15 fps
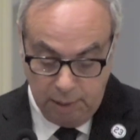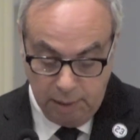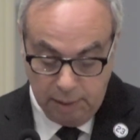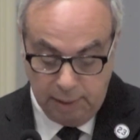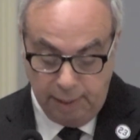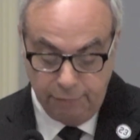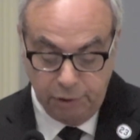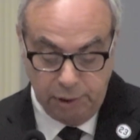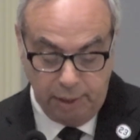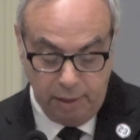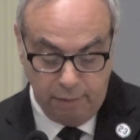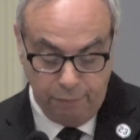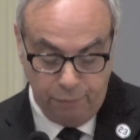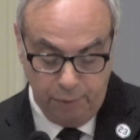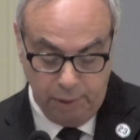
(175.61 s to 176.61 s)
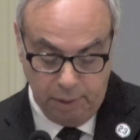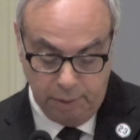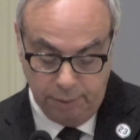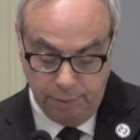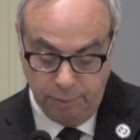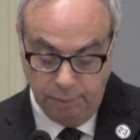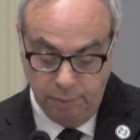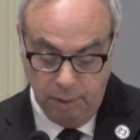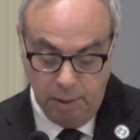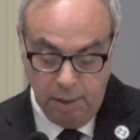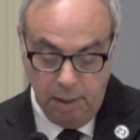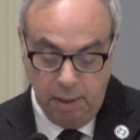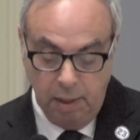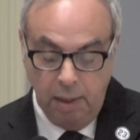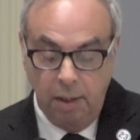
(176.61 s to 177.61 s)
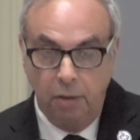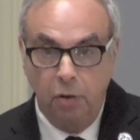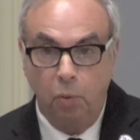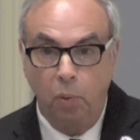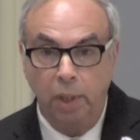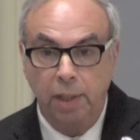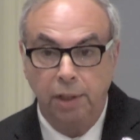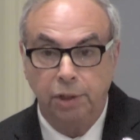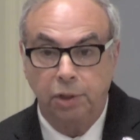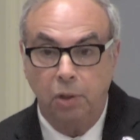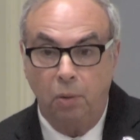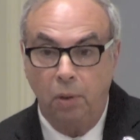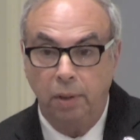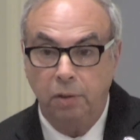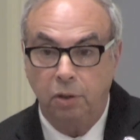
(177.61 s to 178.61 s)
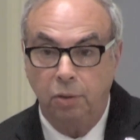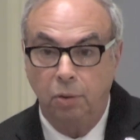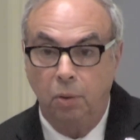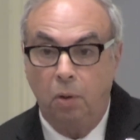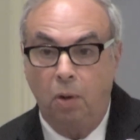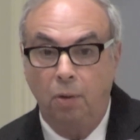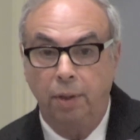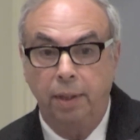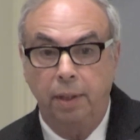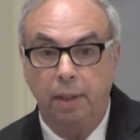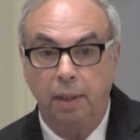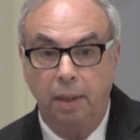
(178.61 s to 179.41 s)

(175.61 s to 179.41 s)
left center field. The wind is going to hold it,